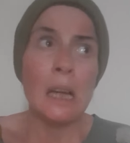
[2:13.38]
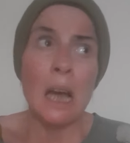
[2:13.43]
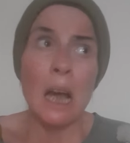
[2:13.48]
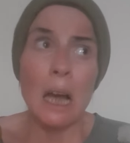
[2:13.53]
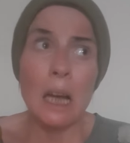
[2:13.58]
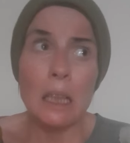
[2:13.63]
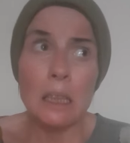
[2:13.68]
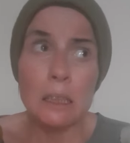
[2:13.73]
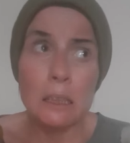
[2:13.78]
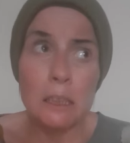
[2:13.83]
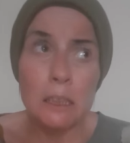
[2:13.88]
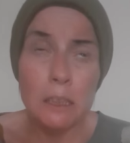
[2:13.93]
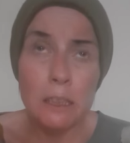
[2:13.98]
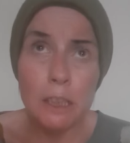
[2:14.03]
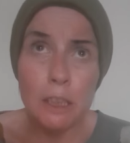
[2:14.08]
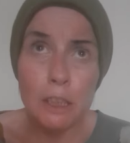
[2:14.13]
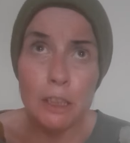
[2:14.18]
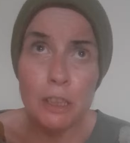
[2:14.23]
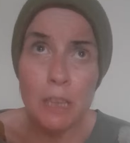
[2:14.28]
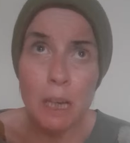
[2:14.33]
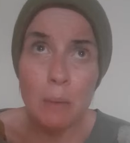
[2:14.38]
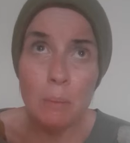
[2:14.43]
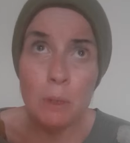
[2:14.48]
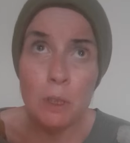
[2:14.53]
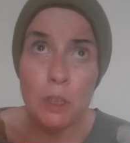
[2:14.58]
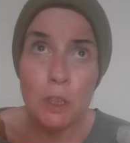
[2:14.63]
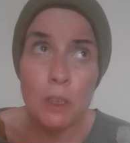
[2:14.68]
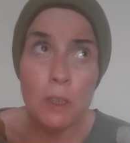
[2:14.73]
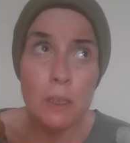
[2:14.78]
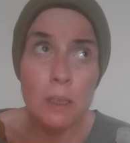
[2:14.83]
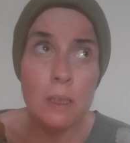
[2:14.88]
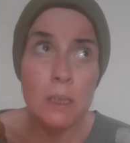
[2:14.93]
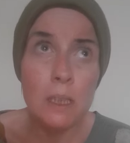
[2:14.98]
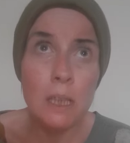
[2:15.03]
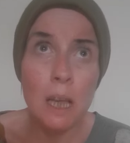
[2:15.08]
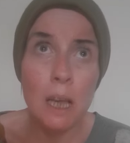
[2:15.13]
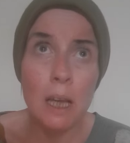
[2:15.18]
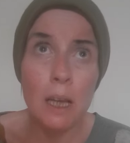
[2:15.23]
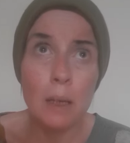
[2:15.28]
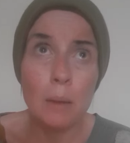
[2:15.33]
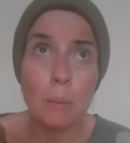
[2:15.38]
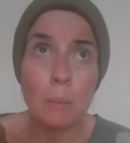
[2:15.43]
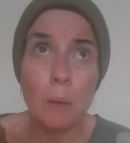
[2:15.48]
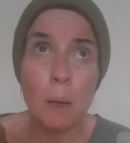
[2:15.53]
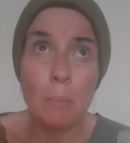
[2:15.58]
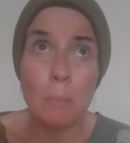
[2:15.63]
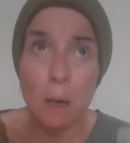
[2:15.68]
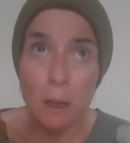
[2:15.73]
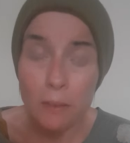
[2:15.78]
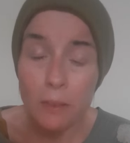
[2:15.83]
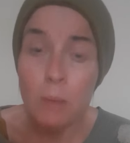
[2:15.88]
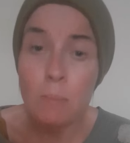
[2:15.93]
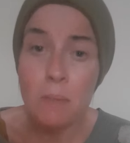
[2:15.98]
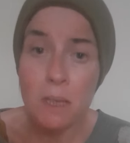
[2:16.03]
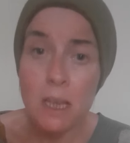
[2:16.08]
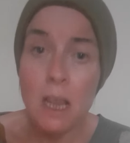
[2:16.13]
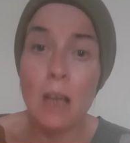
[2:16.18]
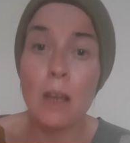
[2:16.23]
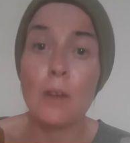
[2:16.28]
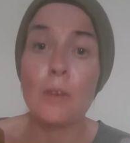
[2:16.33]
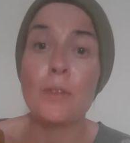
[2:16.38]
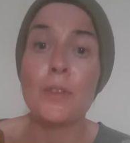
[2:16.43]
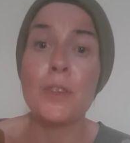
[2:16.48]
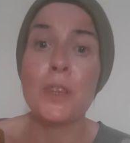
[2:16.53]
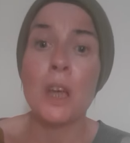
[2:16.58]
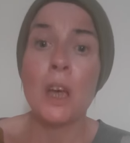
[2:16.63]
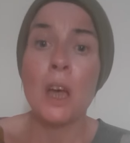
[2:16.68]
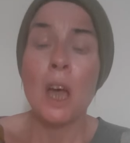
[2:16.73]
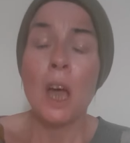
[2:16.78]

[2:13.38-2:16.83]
and their damages upon themselves